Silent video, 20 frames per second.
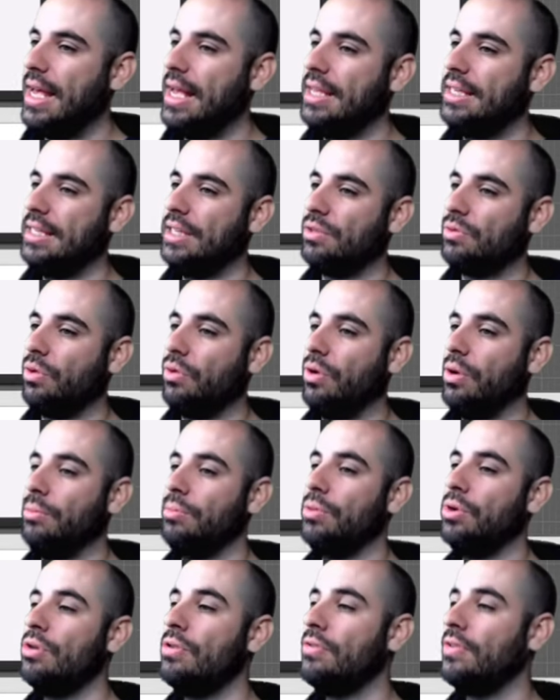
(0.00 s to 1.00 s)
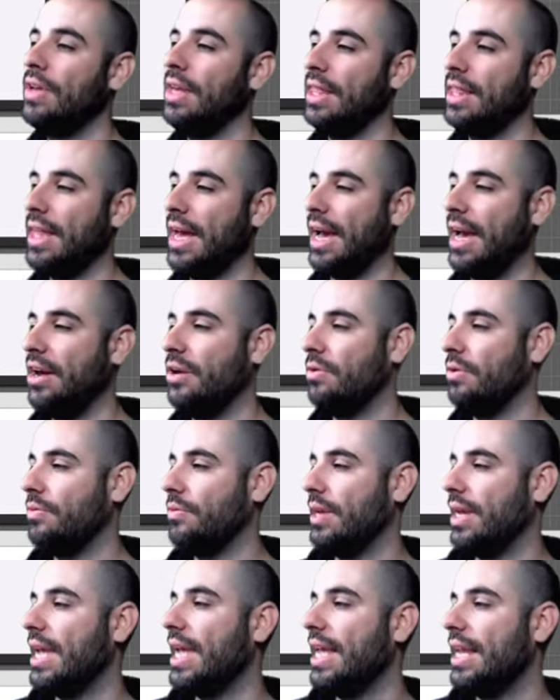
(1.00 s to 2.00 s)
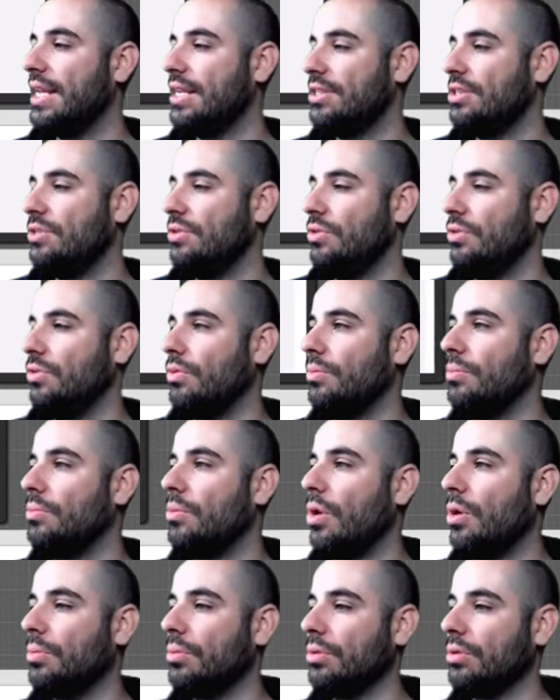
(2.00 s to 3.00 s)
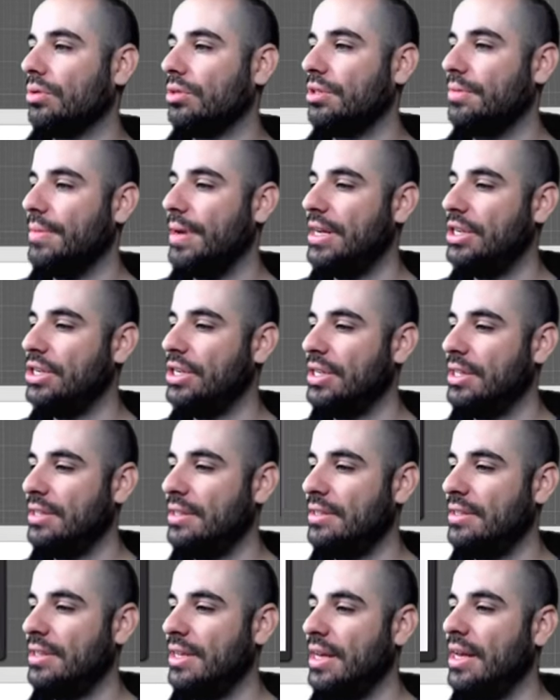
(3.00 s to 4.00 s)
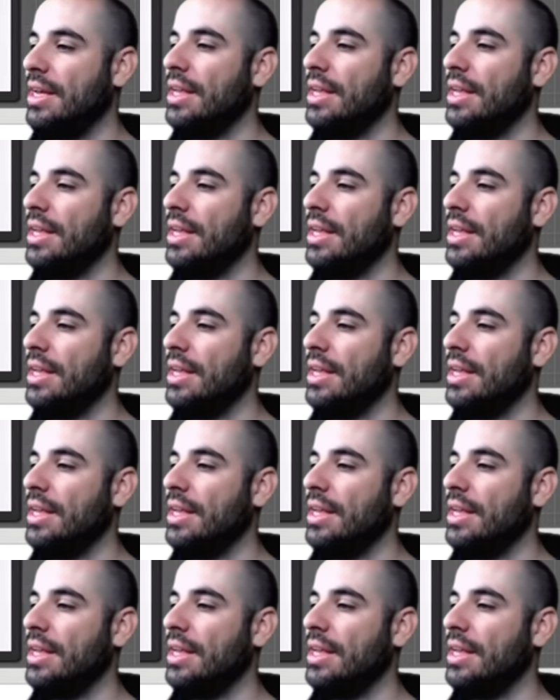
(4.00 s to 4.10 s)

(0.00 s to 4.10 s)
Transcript: since we're removing that when we get into mobile dimensions,